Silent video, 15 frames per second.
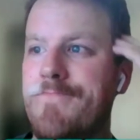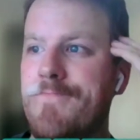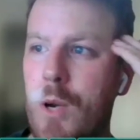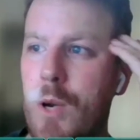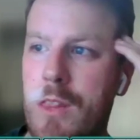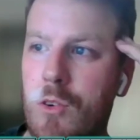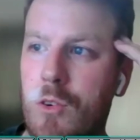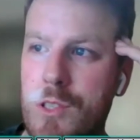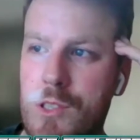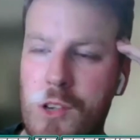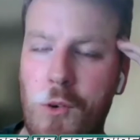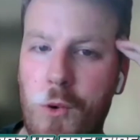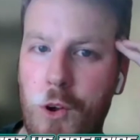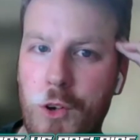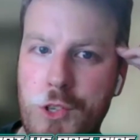We thought
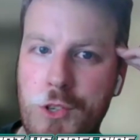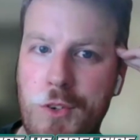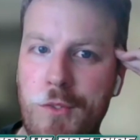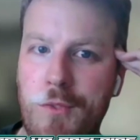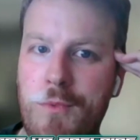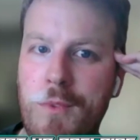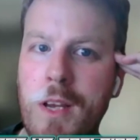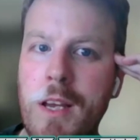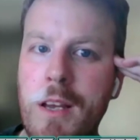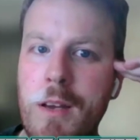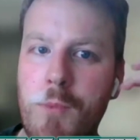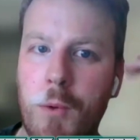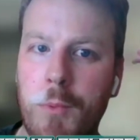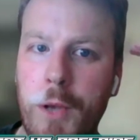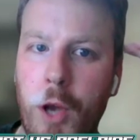Soldo should have
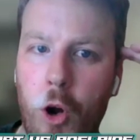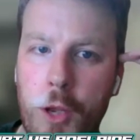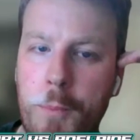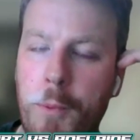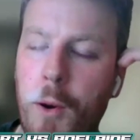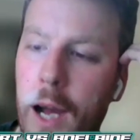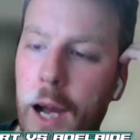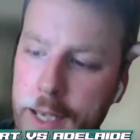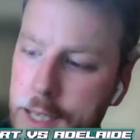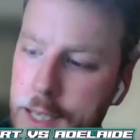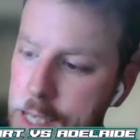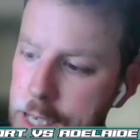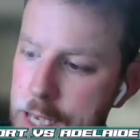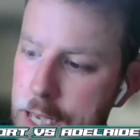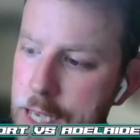probably occupied
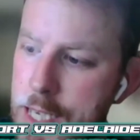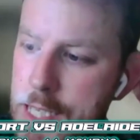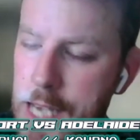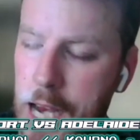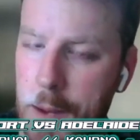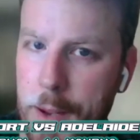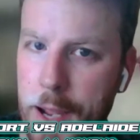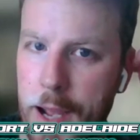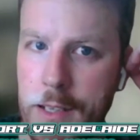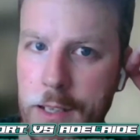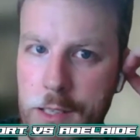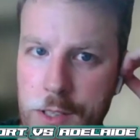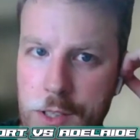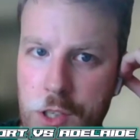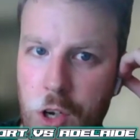centre bounce
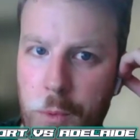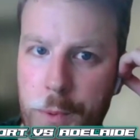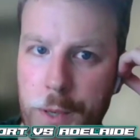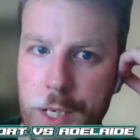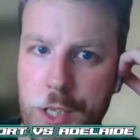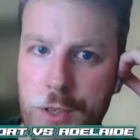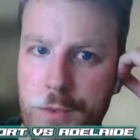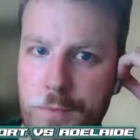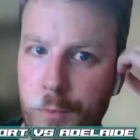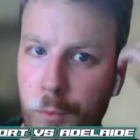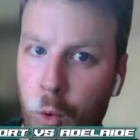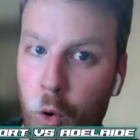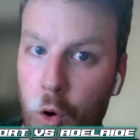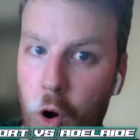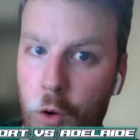and stoppage
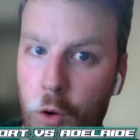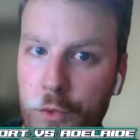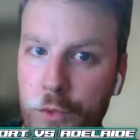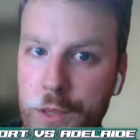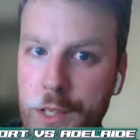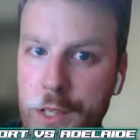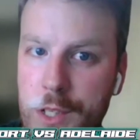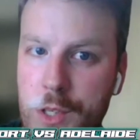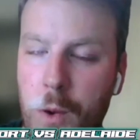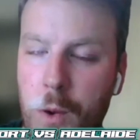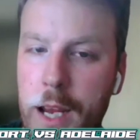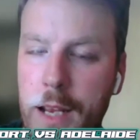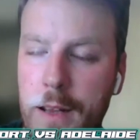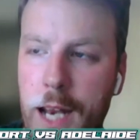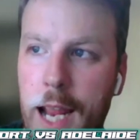more often than
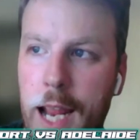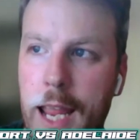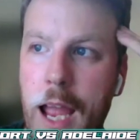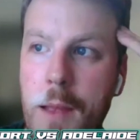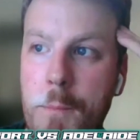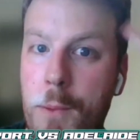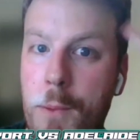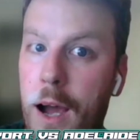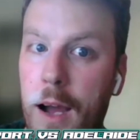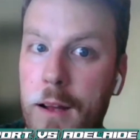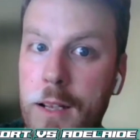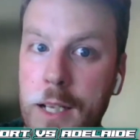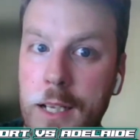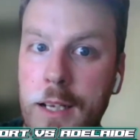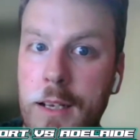Sweet in that game, but
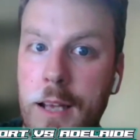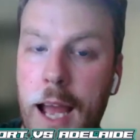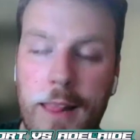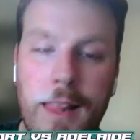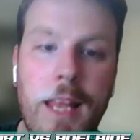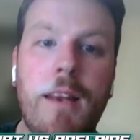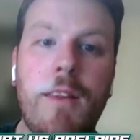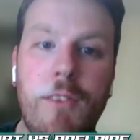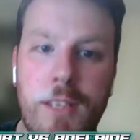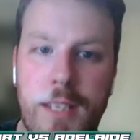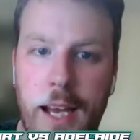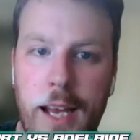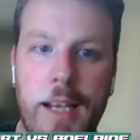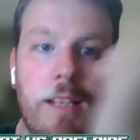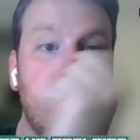at the end of the
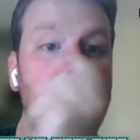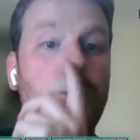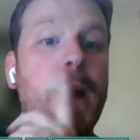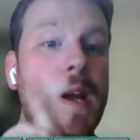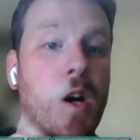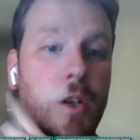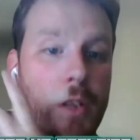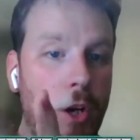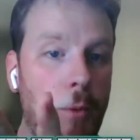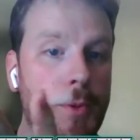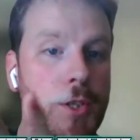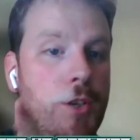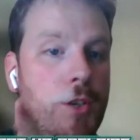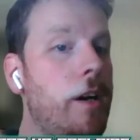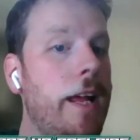day, Sweet got the
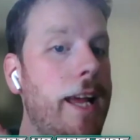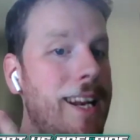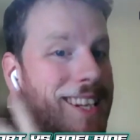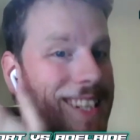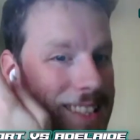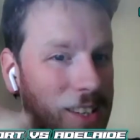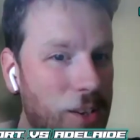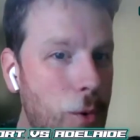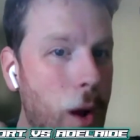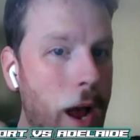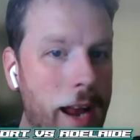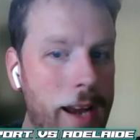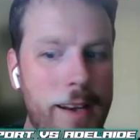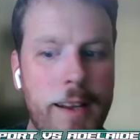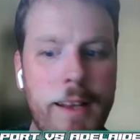opportunity, and he still
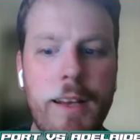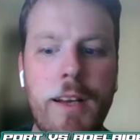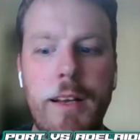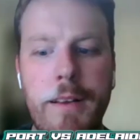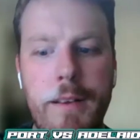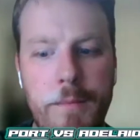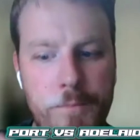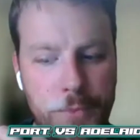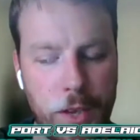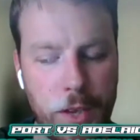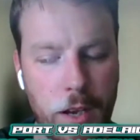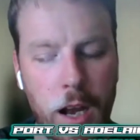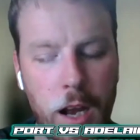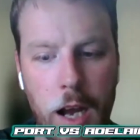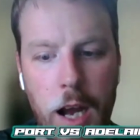had
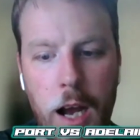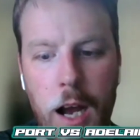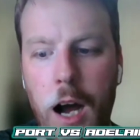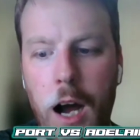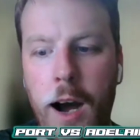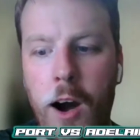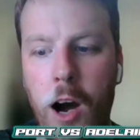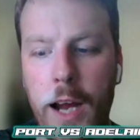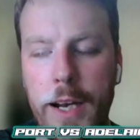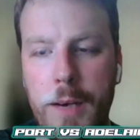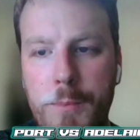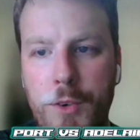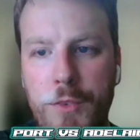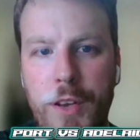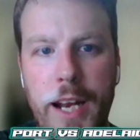a high
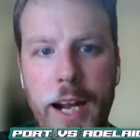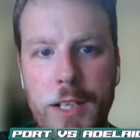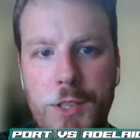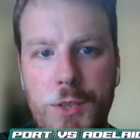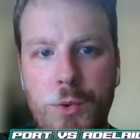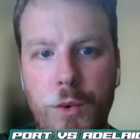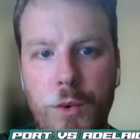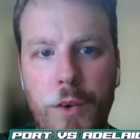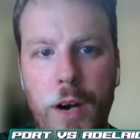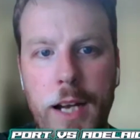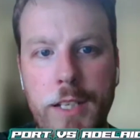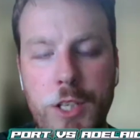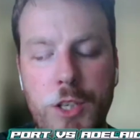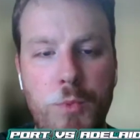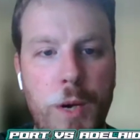number of hitouts to
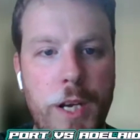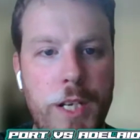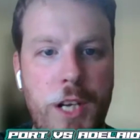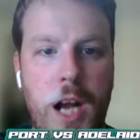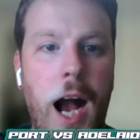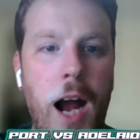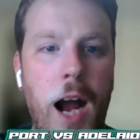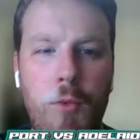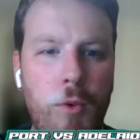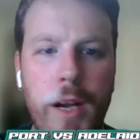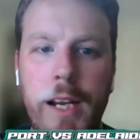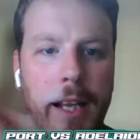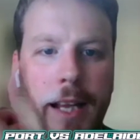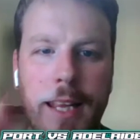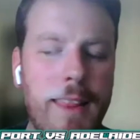advantage, which are
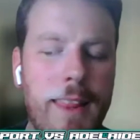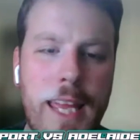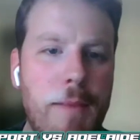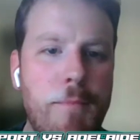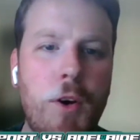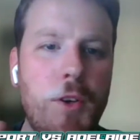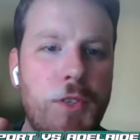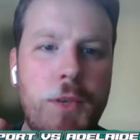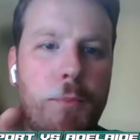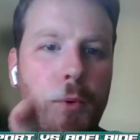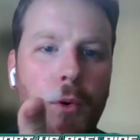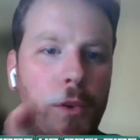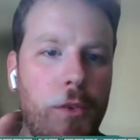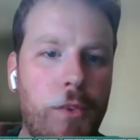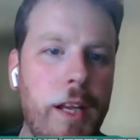really the most
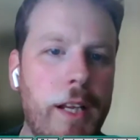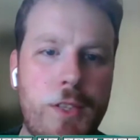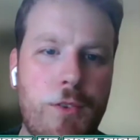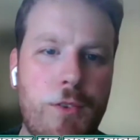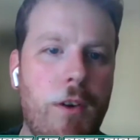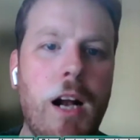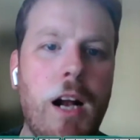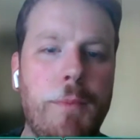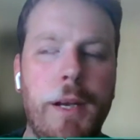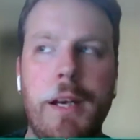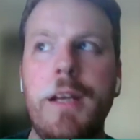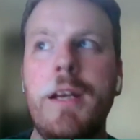important thing as a ruckman.